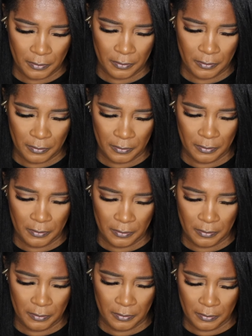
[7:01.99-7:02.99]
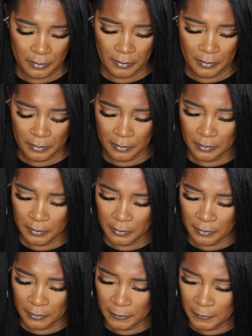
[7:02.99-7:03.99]

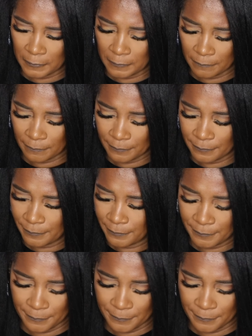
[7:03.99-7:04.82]
(silence)